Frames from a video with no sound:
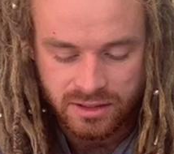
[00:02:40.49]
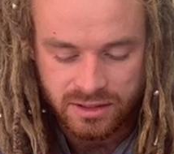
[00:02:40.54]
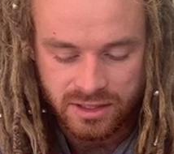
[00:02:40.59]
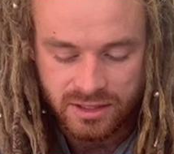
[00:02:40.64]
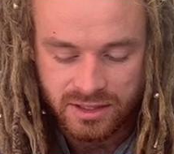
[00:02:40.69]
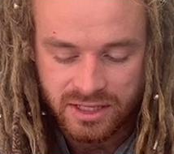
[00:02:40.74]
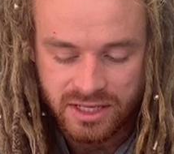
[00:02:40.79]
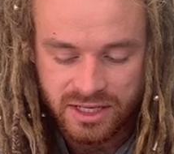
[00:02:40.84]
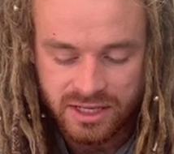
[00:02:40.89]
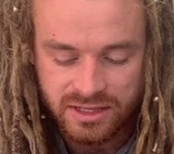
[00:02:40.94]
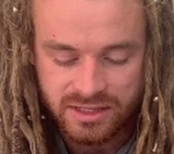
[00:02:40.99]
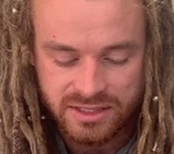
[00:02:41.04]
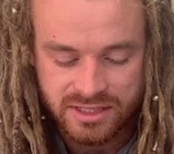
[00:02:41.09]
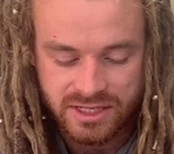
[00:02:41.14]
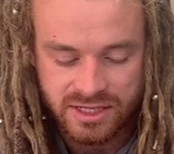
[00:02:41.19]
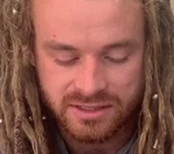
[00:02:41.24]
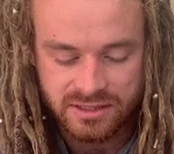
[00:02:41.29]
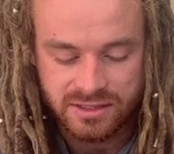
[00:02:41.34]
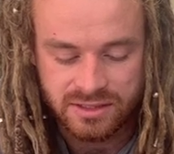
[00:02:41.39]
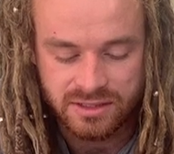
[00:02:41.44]
Then the king
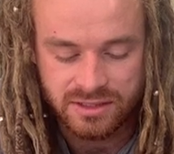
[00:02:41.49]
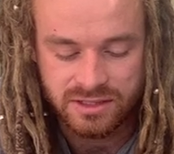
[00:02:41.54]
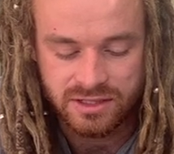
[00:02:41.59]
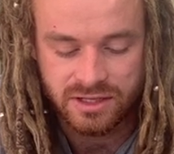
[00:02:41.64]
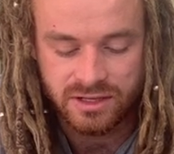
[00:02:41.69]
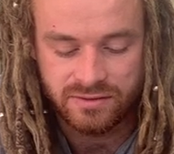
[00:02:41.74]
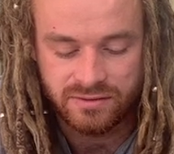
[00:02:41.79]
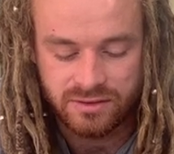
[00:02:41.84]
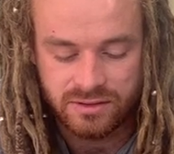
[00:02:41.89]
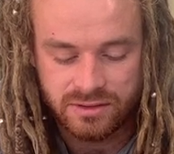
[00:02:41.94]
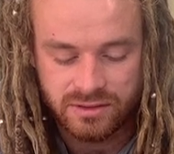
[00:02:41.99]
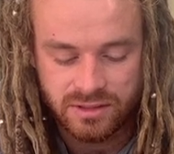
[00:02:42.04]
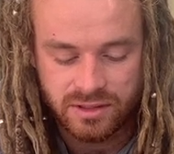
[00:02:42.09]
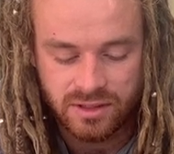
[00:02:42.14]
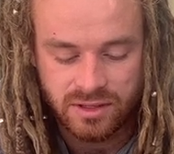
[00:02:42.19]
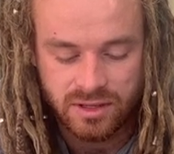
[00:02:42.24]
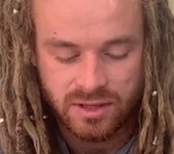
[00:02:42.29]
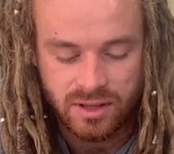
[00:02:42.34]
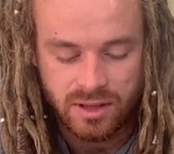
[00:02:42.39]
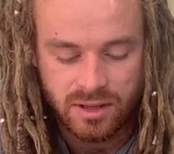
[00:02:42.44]
said to the servant,
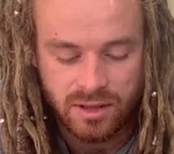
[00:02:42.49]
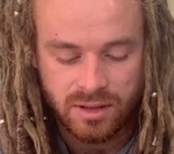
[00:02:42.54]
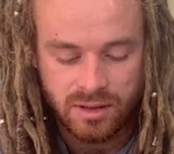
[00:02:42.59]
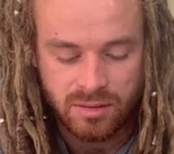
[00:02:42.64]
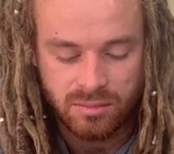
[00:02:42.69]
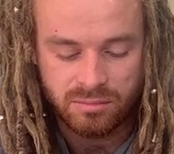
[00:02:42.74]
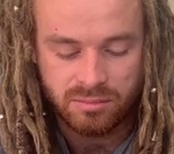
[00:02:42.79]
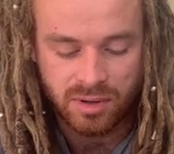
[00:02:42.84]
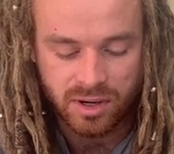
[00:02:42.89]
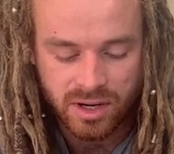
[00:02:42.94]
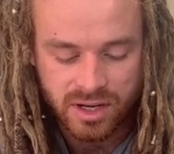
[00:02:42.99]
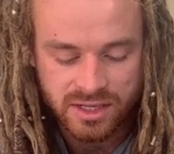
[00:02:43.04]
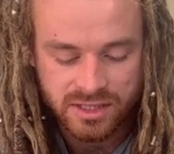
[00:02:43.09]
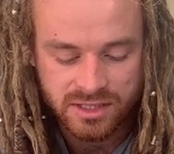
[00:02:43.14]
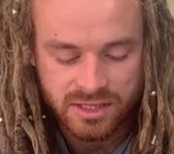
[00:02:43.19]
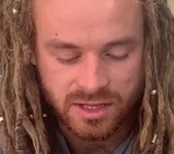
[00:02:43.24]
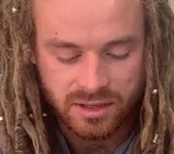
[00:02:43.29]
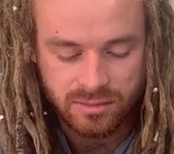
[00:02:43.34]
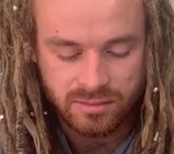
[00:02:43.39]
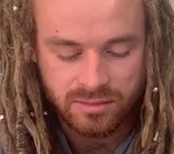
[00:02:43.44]

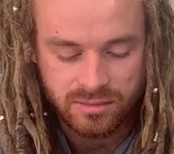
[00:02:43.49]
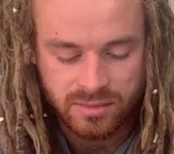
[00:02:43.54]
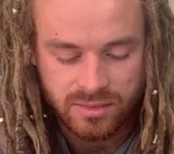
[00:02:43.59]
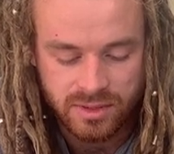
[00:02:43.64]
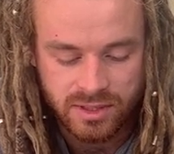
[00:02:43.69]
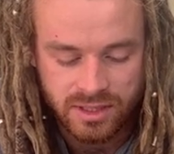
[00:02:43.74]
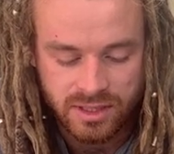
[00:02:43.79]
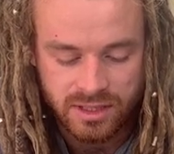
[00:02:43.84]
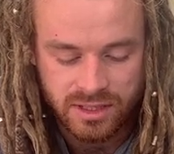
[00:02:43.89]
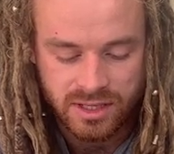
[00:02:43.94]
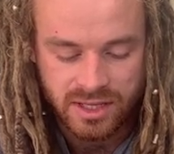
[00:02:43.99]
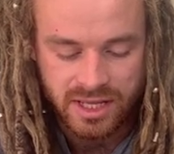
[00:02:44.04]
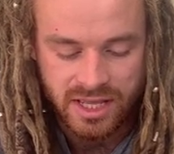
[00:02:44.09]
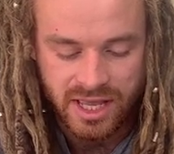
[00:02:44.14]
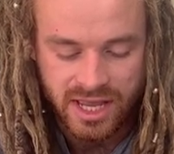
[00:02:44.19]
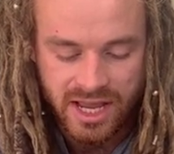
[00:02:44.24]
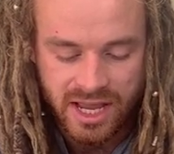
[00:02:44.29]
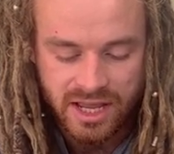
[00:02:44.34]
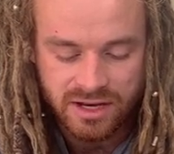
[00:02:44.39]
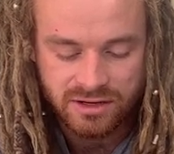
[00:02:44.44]
'Bind him
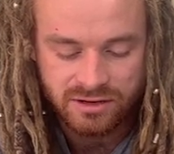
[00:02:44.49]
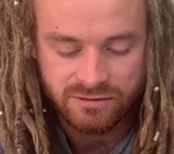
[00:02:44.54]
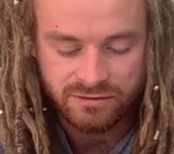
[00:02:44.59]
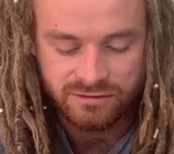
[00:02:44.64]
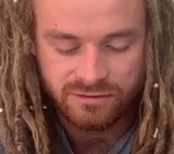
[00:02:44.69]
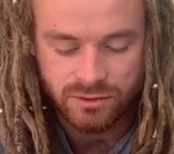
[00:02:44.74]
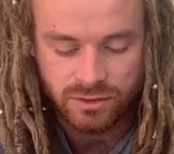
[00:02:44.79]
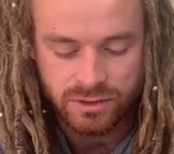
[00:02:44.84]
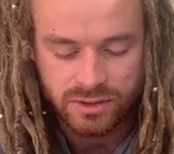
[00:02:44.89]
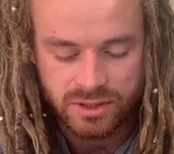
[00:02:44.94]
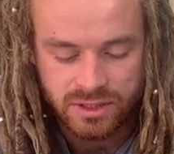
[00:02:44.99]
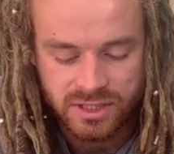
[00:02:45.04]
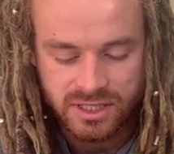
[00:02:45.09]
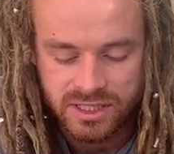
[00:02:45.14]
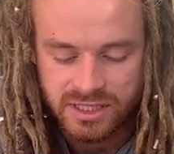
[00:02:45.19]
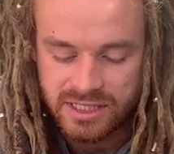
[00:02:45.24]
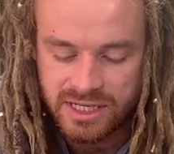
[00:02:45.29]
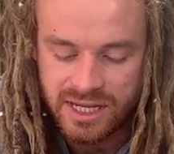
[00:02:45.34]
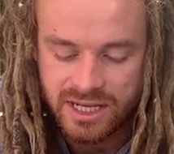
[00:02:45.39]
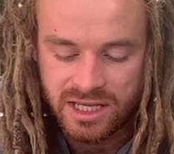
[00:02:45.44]
hand and foot,
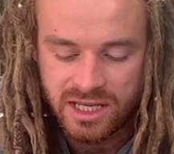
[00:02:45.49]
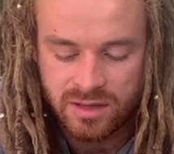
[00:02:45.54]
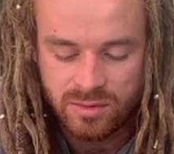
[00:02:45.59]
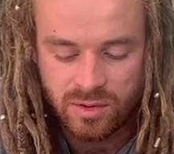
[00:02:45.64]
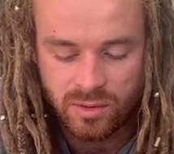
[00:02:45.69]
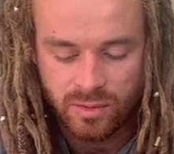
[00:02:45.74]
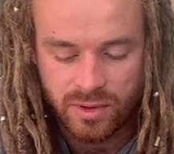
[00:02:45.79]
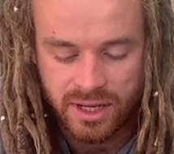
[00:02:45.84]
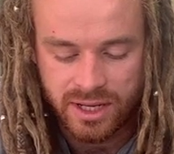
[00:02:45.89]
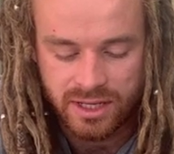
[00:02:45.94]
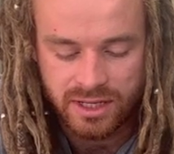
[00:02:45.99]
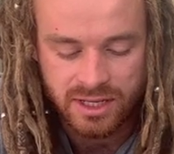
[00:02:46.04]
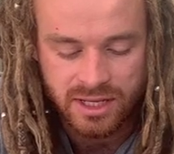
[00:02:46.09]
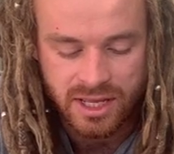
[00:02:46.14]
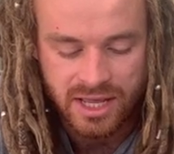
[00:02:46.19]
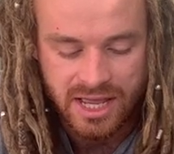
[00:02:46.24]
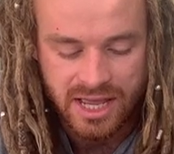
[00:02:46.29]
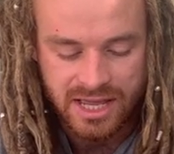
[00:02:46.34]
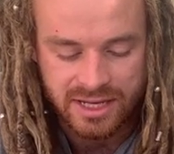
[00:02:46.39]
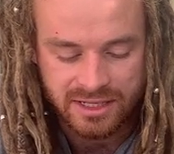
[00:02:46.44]
take him away,
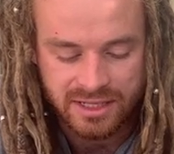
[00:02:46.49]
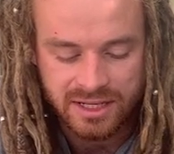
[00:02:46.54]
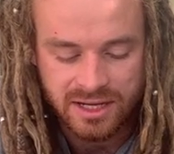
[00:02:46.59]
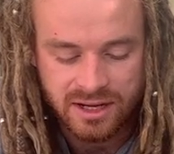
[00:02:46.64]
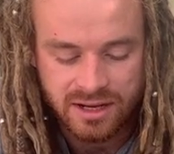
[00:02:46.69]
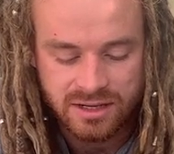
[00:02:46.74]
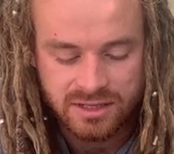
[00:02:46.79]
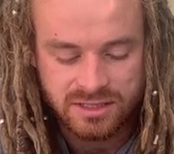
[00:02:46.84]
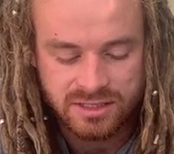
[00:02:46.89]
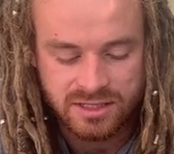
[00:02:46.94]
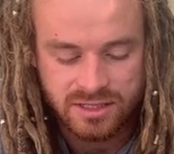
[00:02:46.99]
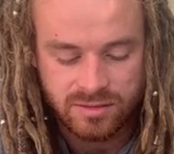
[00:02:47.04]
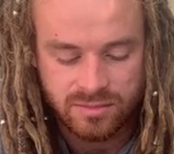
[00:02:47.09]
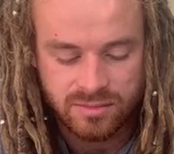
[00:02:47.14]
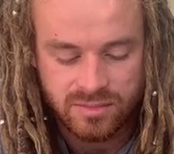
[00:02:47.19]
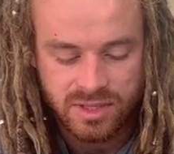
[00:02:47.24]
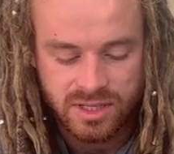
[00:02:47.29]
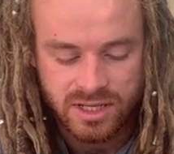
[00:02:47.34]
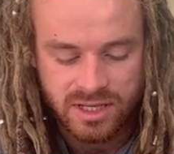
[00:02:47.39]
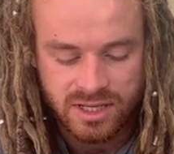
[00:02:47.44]
and cast
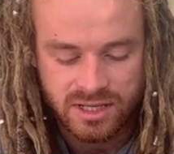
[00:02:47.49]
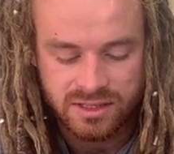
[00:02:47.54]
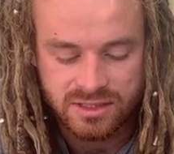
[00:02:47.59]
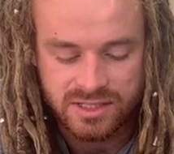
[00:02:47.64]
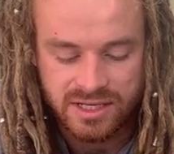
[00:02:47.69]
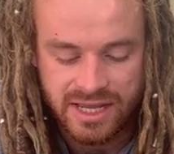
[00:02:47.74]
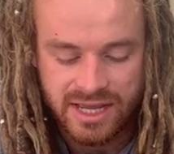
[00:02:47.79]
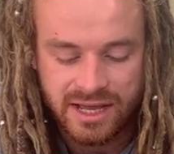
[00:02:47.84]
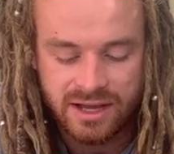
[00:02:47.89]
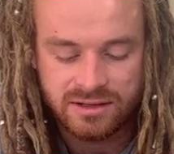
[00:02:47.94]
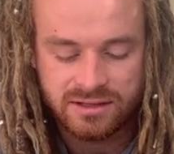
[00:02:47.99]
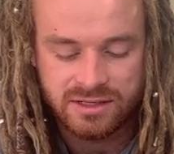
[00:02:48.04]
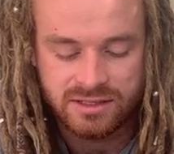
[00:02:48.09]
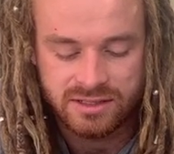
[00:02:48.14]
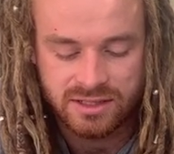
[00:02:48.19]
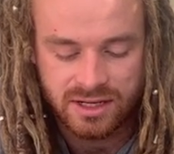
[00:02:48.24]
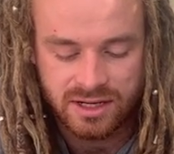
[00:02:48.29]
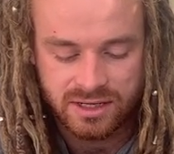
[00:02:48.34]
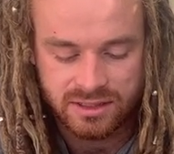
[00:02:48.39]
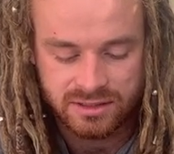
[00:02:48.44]
him into outer
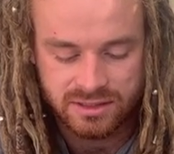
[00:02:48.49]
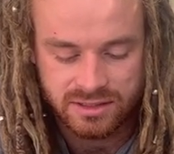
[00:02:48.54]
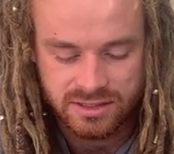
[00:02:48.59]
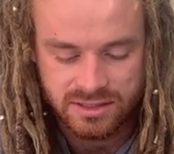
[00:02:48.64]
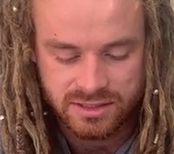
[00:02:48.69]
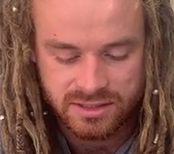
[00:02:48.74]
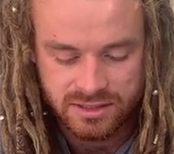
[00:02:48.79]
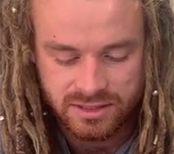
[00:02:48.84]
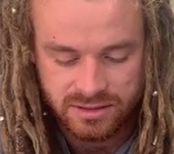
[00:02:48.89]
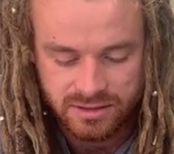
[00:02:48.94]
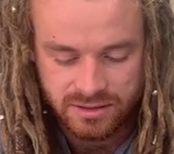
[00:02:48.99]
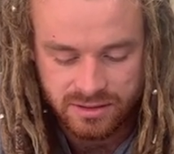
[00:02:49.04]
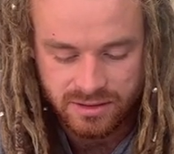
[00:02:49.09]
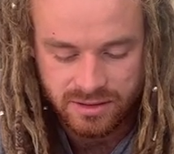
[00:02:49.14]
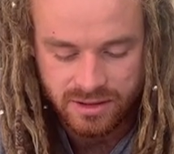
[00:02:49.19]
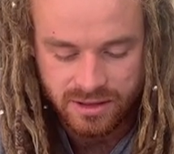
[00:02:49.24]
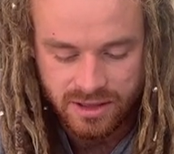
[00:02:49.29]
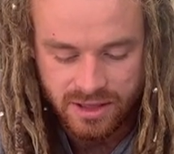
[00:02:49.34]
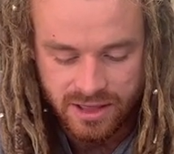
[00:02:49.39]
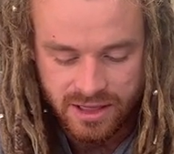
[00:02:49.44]
darkness.
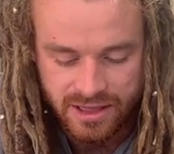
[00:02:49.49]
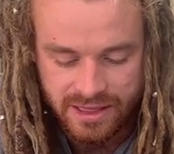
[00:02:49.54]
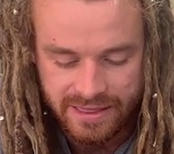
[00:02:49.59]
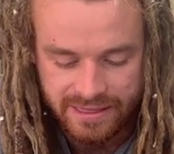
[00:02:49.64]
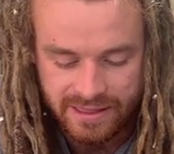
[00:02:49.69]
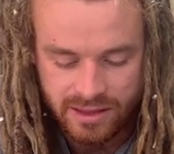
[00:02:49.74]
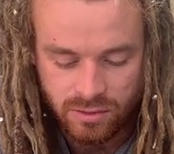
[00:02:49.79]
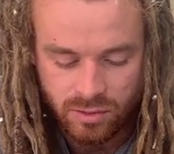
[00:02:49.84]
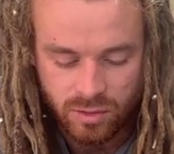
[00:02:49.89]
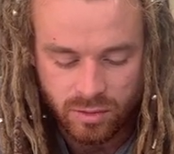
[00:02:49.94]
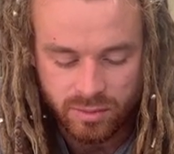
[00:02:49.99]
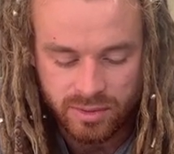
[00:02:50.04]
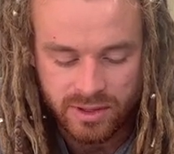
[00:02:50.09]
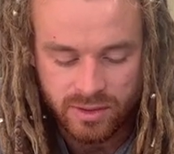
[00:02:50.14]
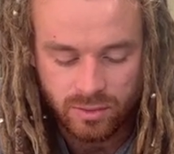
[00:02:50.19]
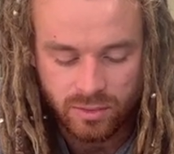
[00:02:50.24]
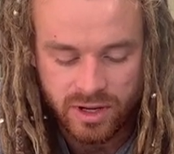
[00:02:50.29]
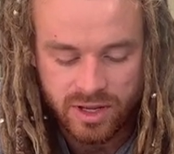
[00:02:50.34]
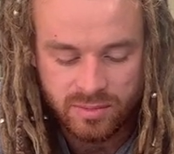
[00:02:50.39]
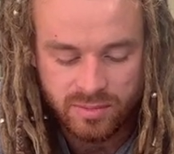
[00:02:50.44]
There will
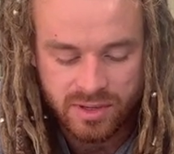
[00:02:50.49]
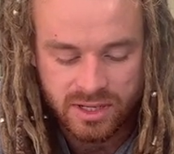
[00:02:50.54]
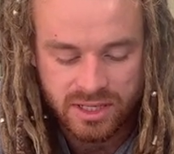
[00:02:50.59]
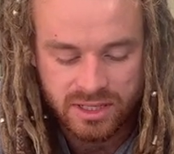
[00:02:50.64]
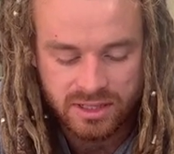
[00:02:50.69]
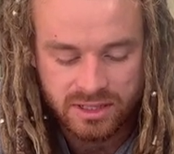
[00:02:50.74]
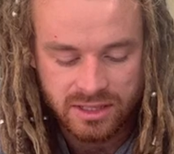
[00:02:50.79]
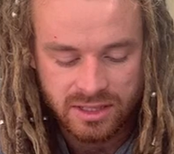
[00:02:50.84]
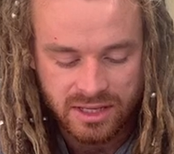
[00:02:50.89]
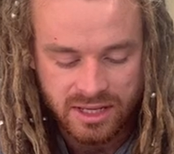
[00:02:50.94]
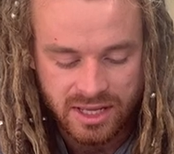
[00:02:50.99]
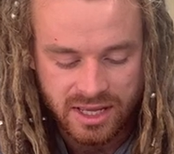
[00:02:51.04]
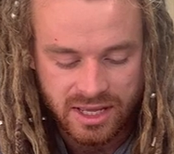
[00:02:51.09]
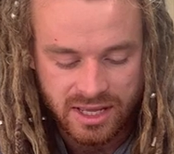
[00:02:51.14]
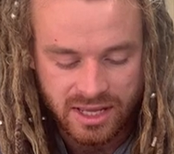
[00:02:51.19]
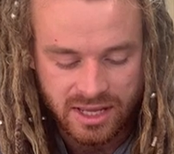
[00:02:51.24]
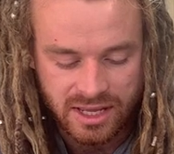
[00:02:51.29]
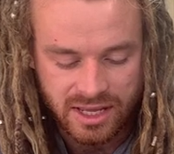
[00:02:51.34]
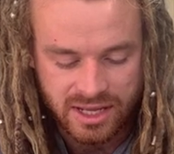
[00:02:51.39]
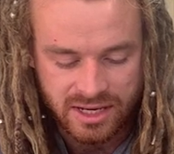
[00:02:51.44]
be weeping
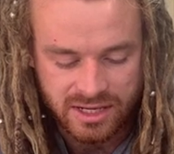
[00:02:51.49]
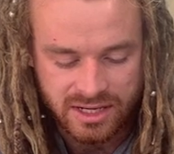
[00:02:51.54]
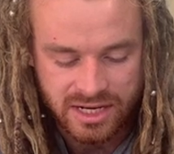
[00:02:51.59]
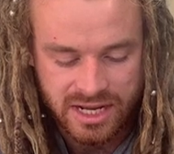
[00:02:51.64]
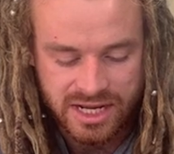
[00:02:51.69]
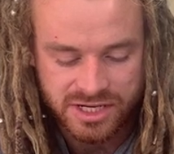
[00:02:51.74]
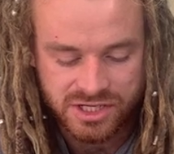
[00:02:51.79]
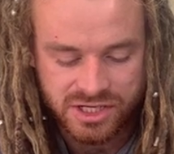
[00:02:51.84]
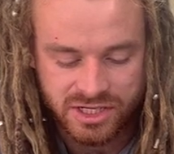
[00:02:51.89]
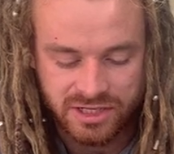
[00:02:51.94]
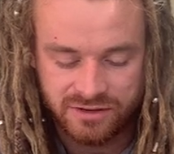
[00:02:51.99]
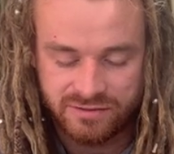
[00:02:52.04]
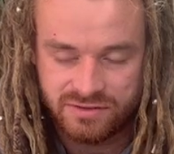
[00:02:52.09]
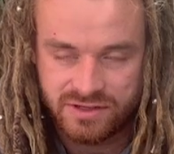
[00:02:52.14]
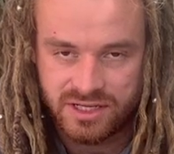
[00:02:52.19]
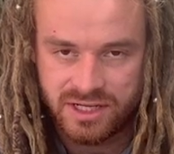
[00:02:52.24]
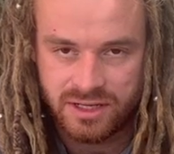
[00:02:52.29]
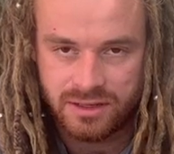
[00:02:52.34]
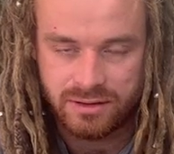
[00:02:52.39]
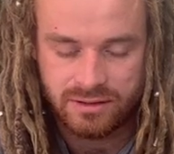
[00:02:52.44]
and gnashing
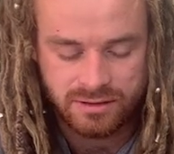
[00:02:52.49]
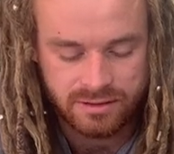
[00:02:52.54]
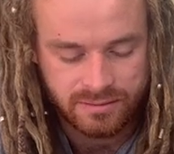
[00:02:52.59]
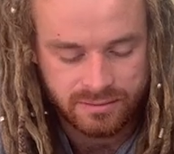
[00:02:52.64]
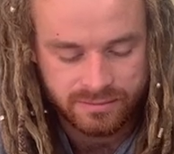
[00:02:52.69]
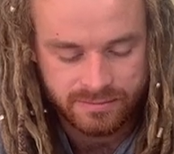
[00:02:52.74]
of teeth.